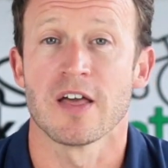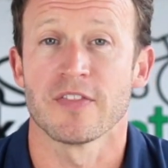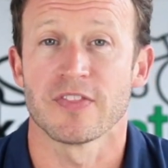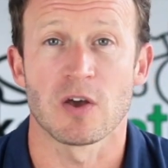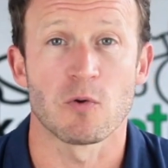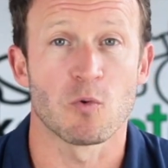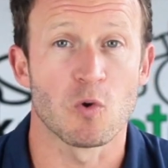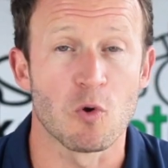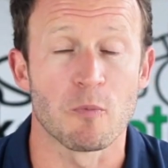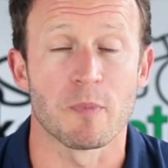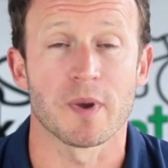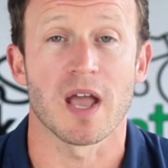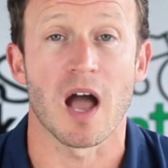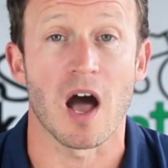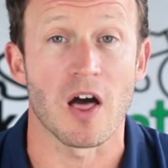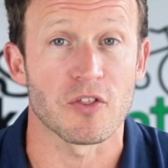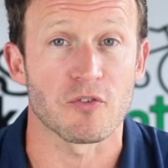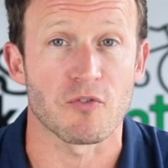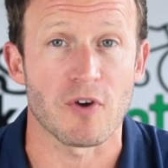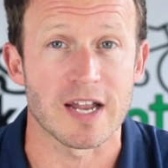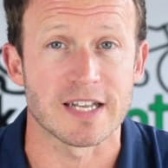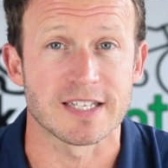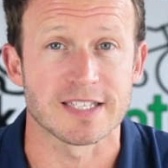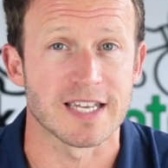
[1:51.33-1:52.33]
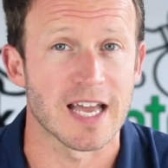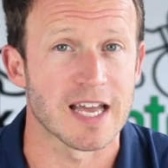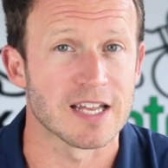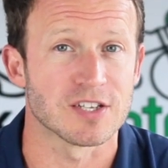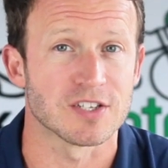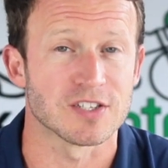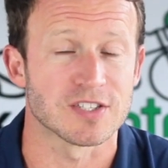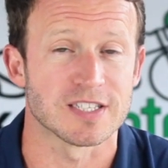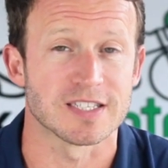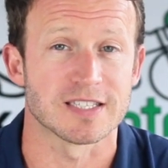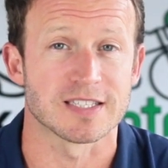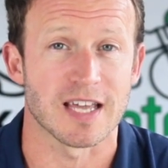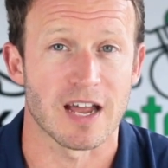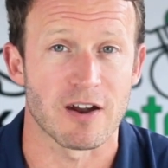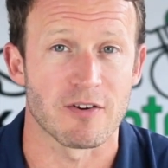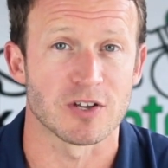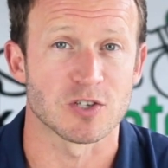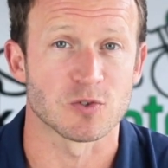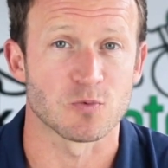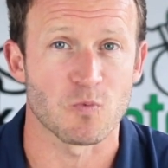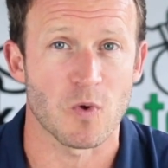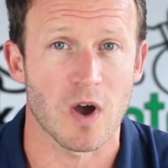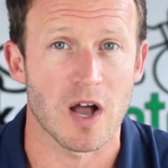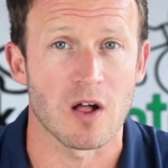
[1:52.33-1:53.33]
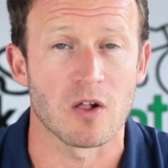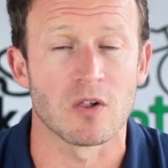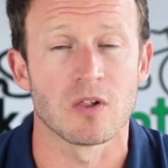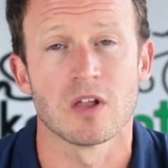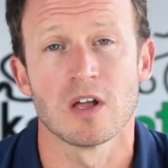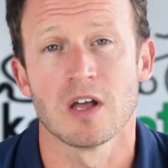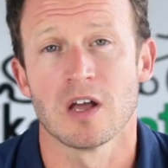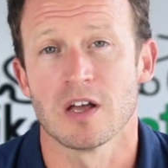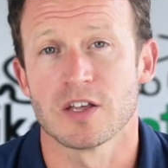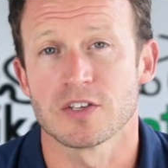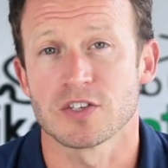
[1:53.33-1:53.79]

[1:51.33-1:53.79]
There will be other rating agencies there as well.